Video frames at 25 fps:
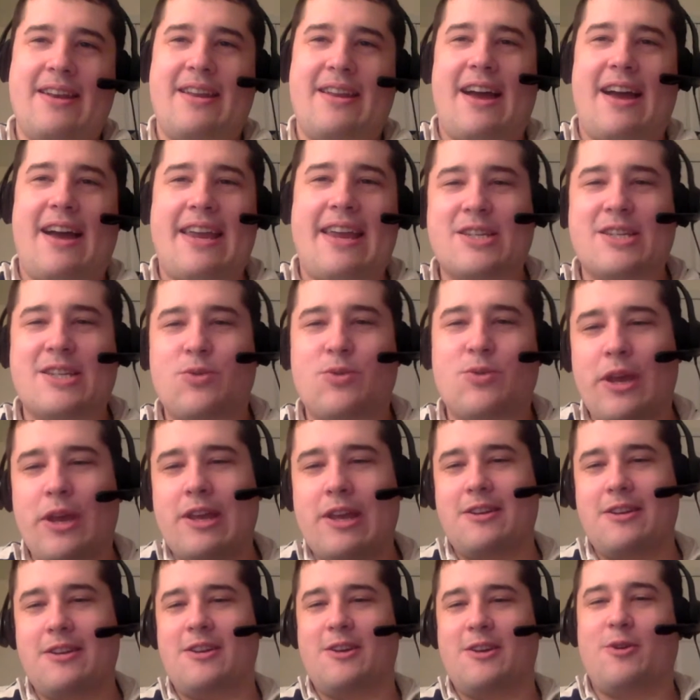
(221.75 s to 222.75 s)
I guess we
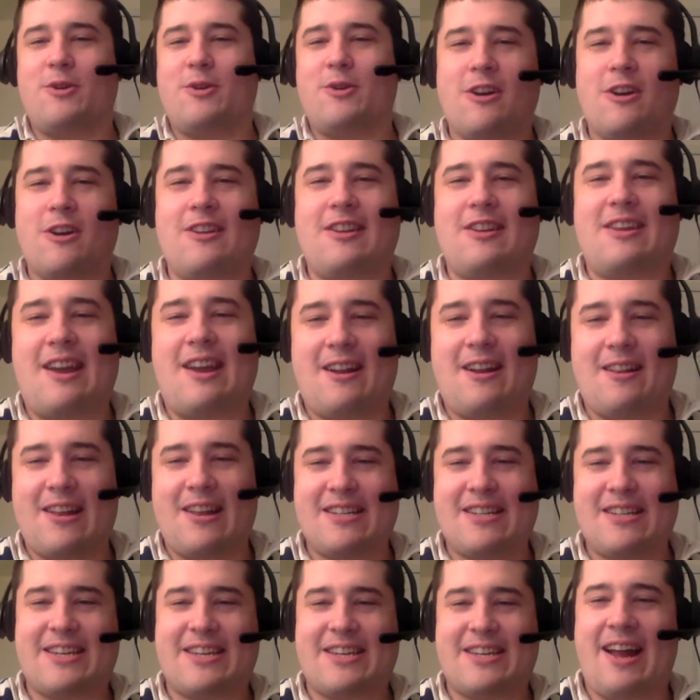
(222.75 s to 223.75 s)
can do Couldn't Care
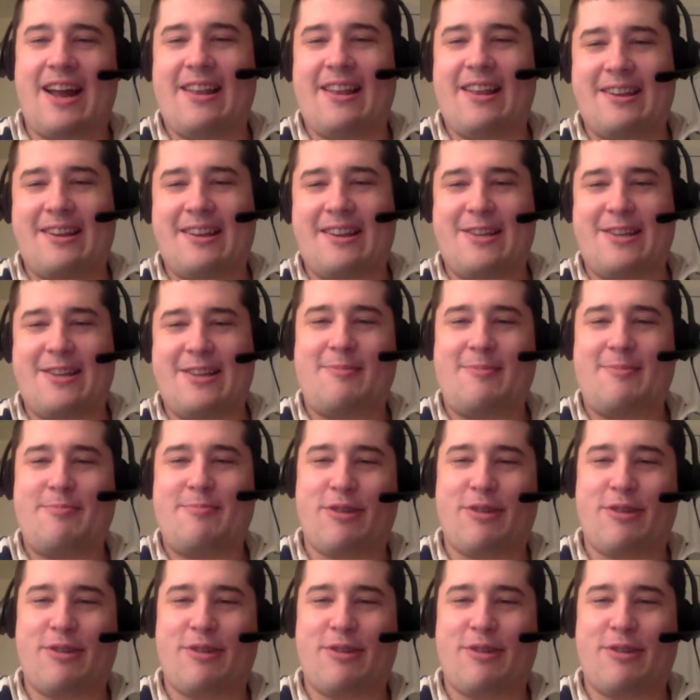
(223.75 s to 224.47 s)
Less Island